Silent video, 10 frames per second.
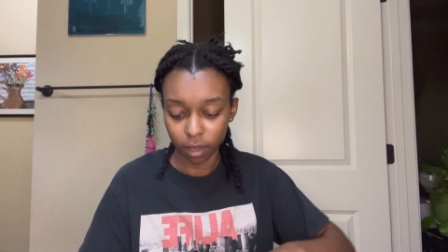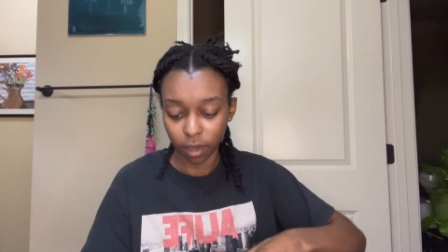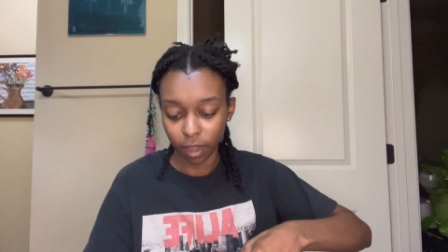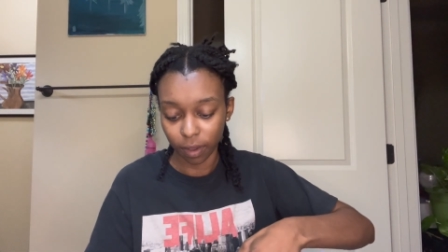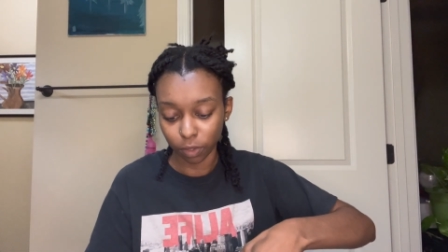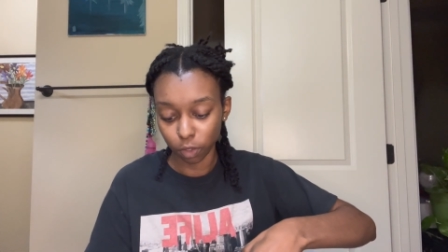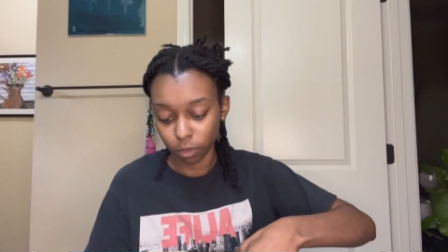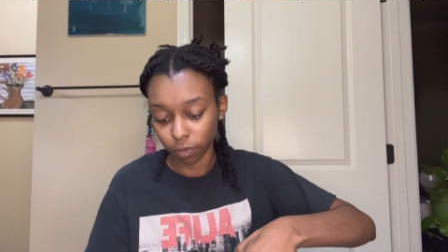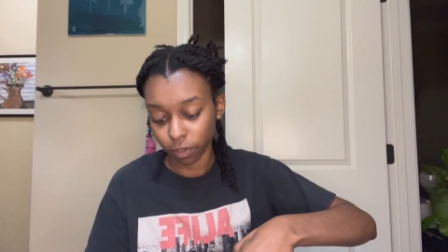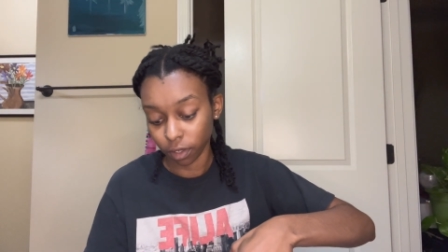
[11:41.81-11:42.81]
have too much
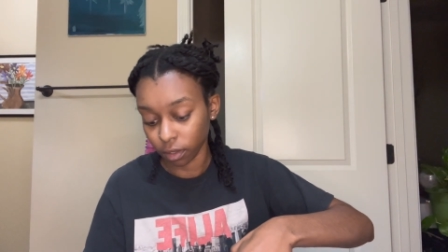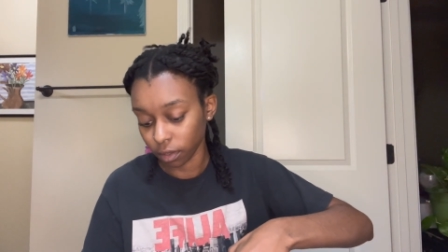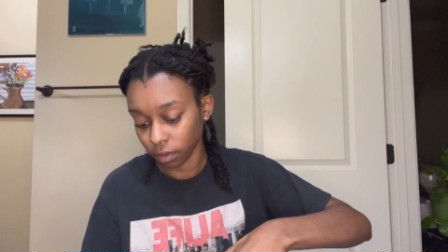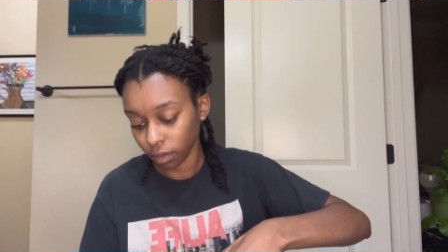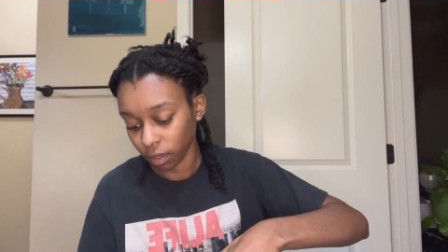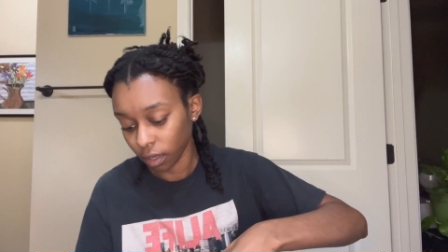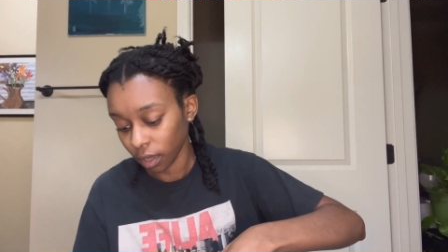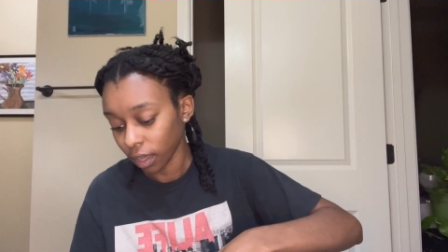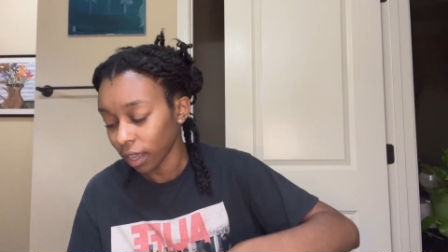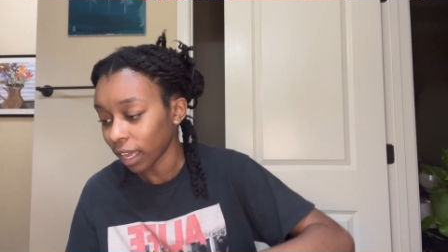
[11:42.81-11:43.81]
frizz, you know.
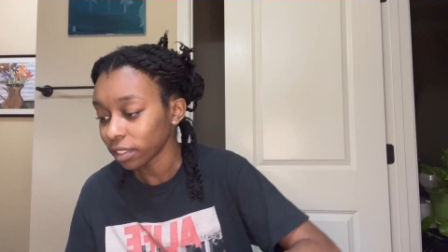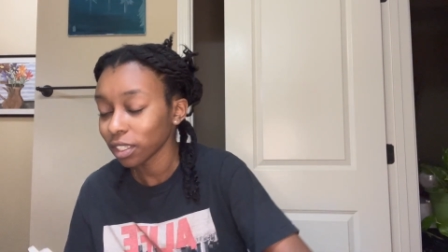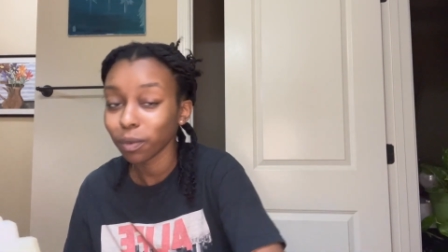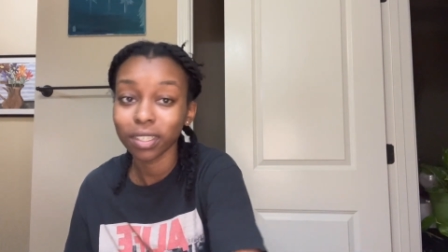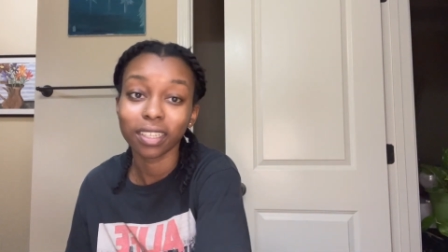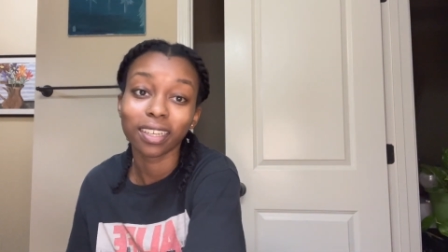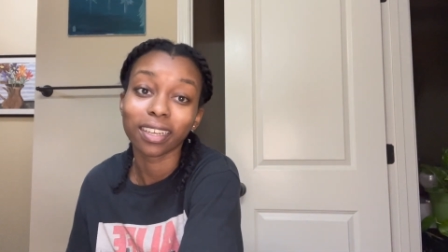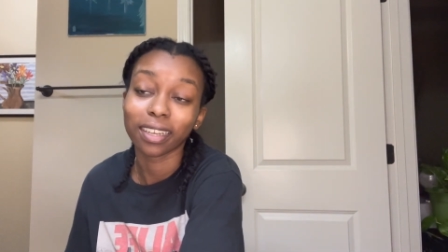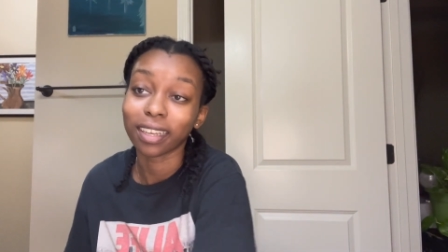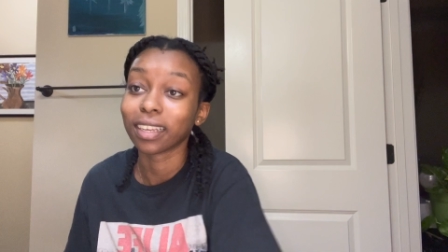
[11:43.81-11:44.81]
I still want it to
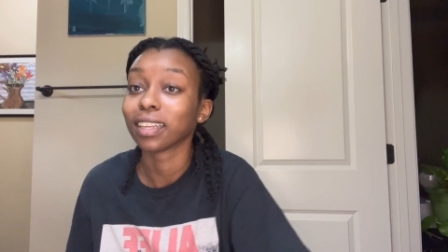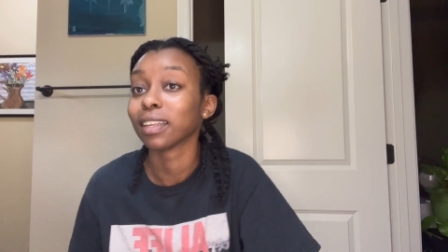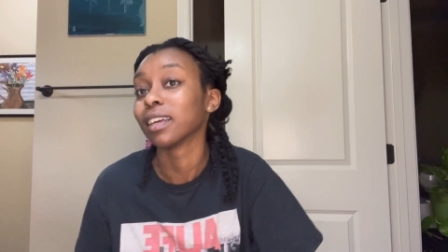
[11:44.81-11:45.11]
look good.